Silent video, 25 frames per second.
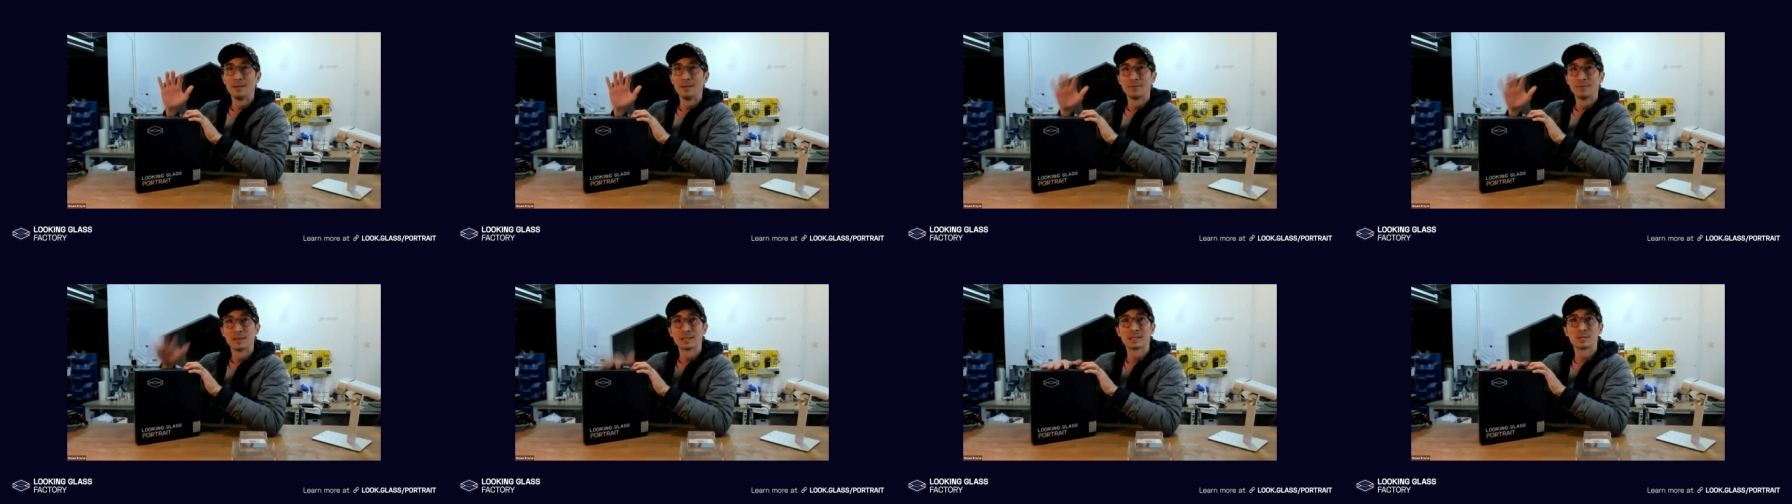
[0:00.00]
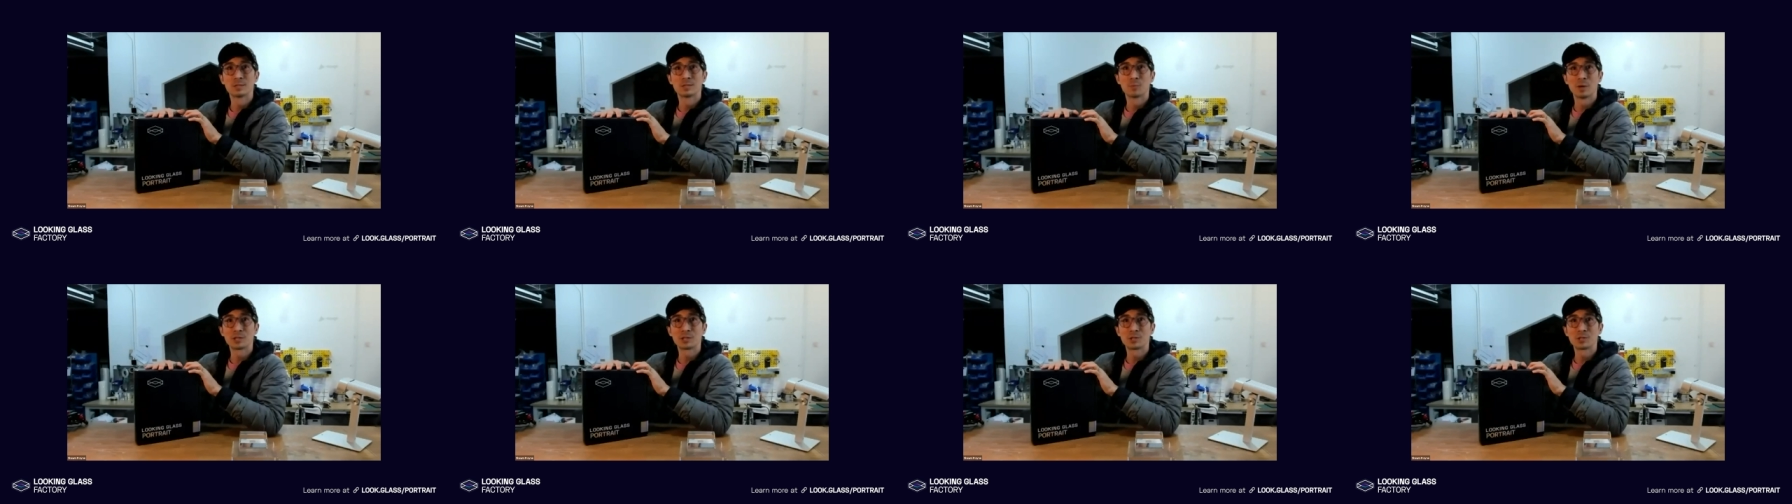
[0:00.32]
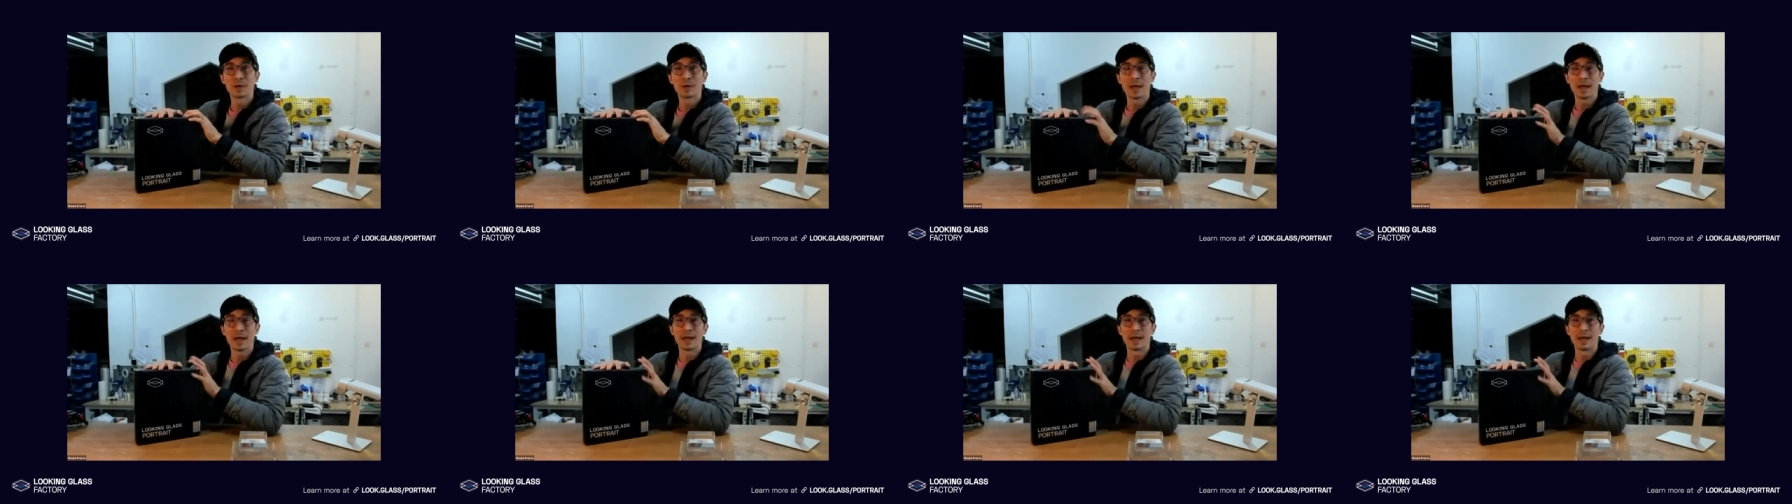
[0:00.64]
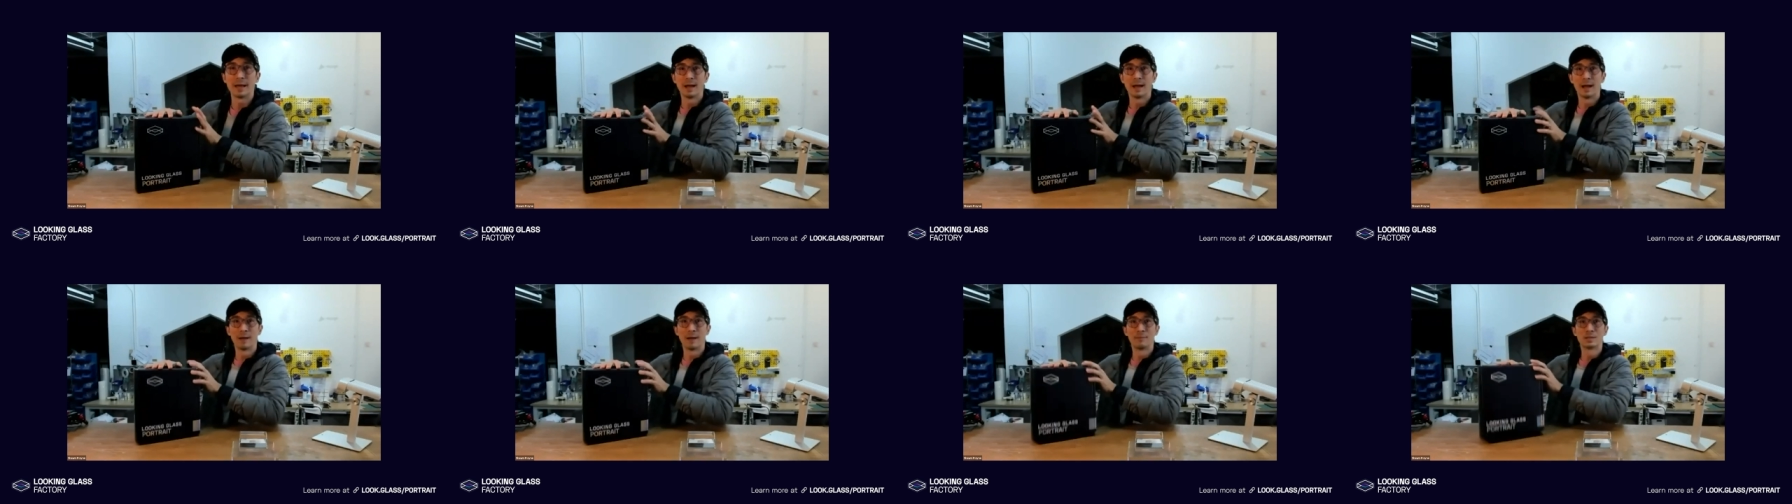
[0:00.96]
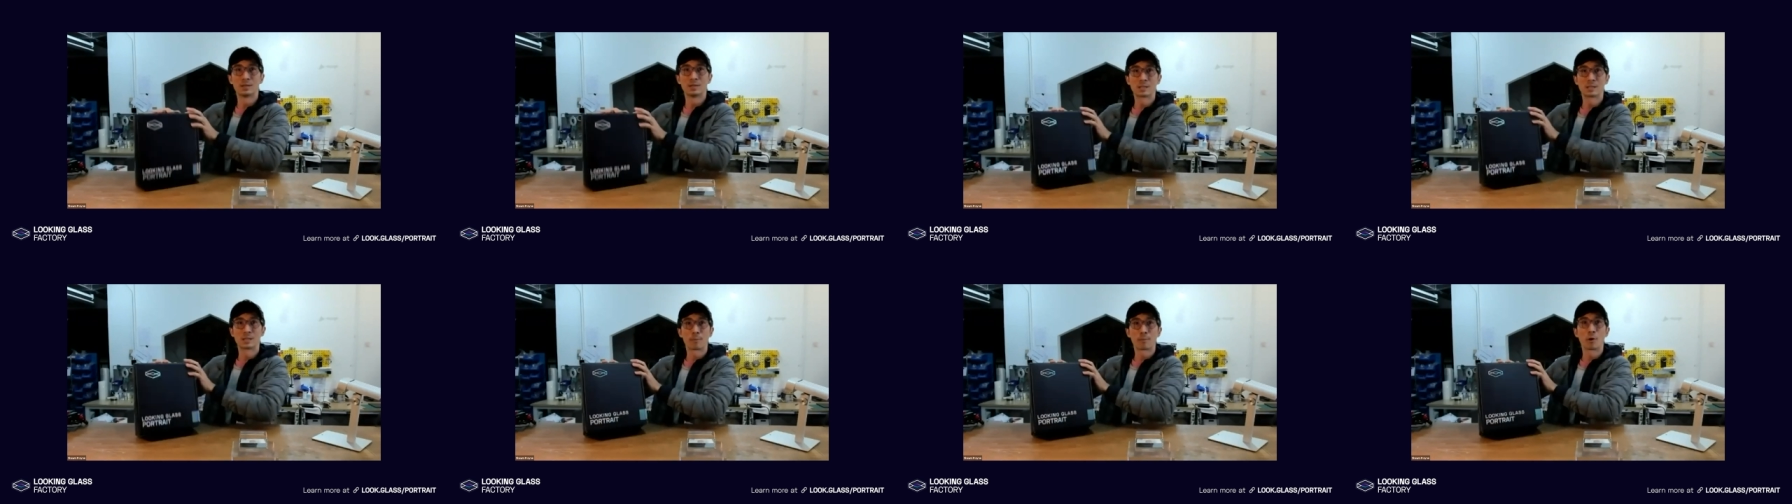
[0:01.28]
This is what you'll get. Um,
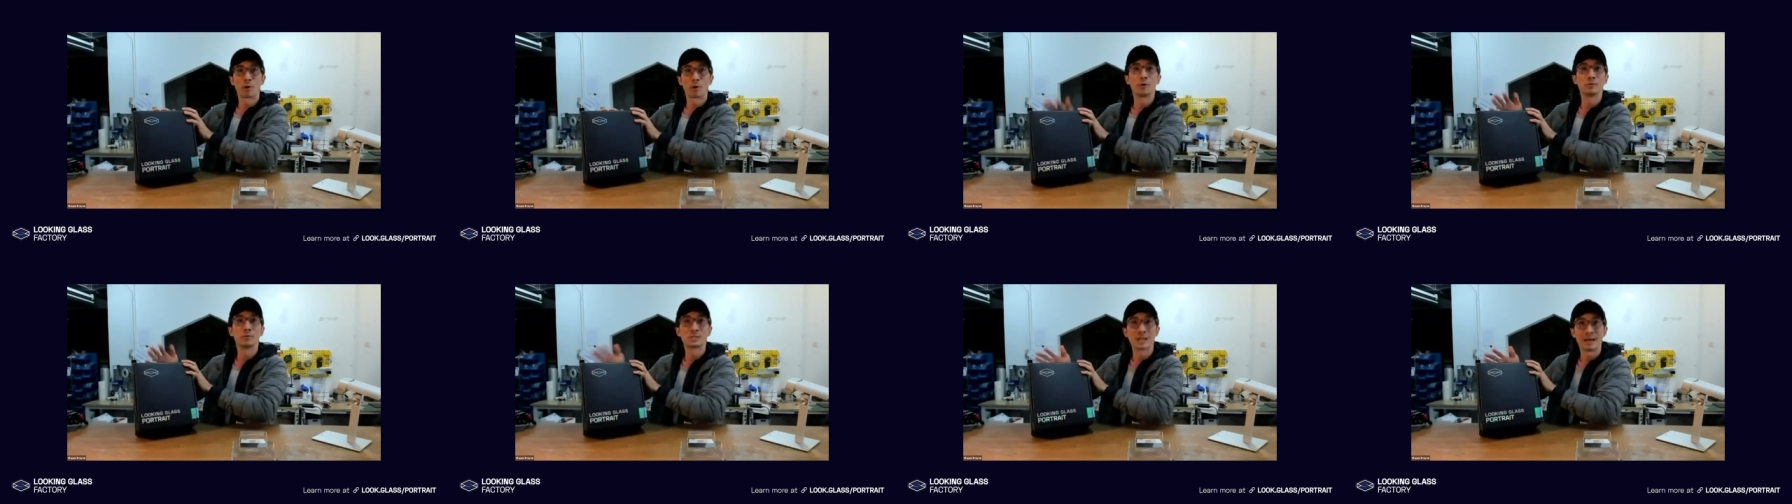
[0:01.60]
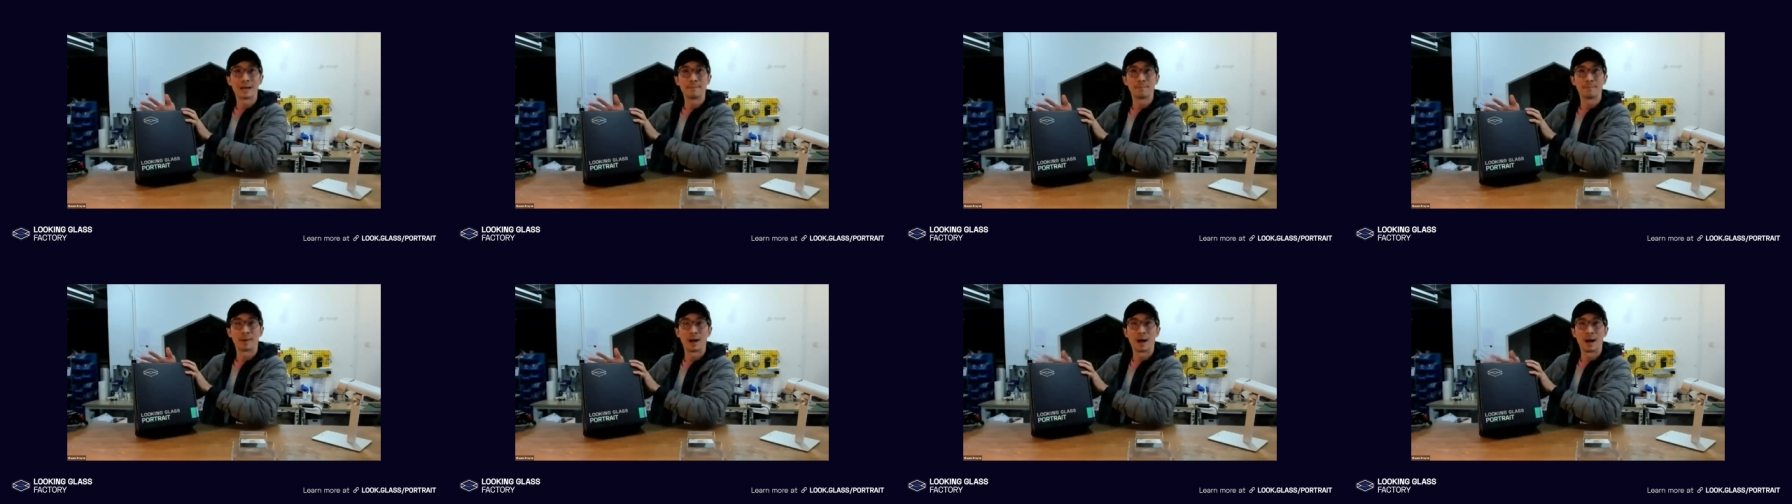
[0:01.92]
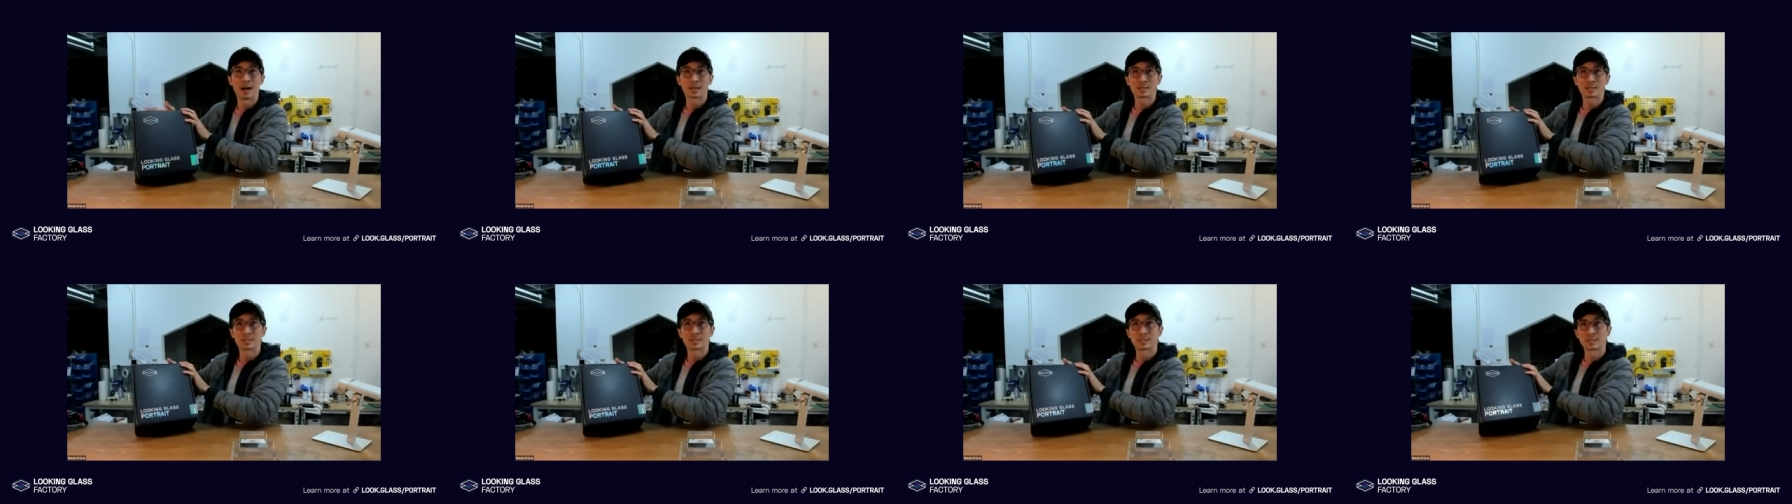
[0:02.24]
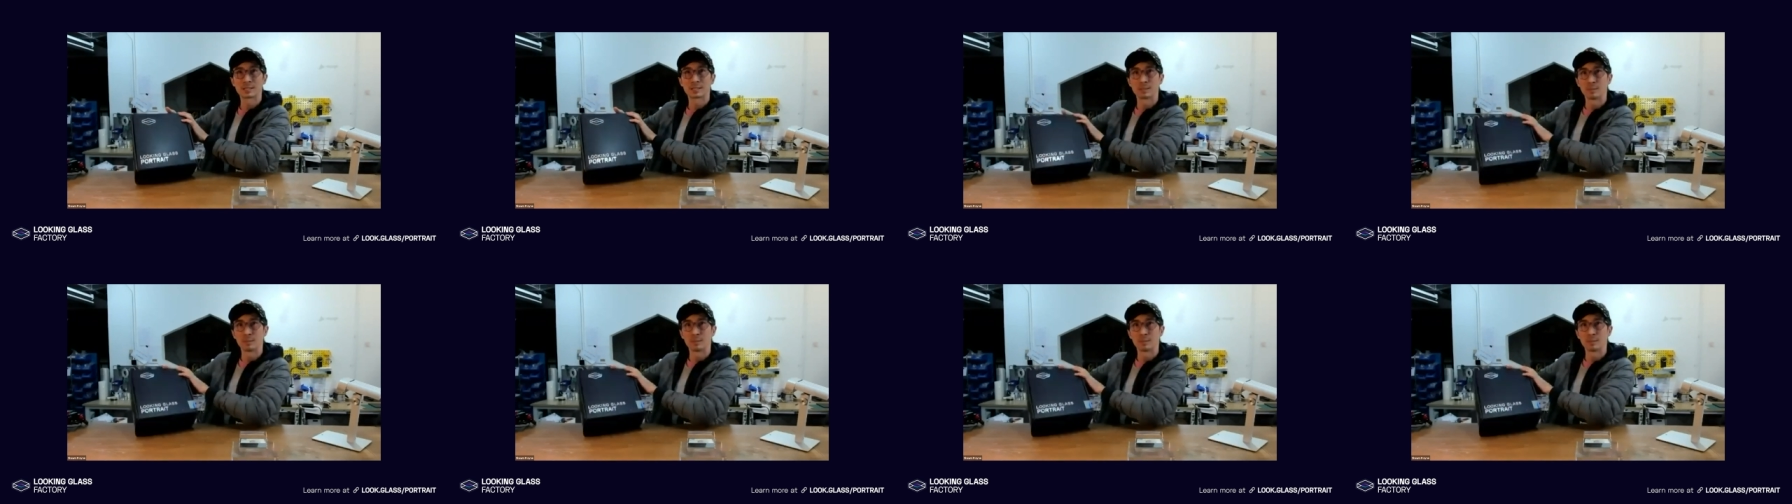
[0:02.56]
this is a prototype box.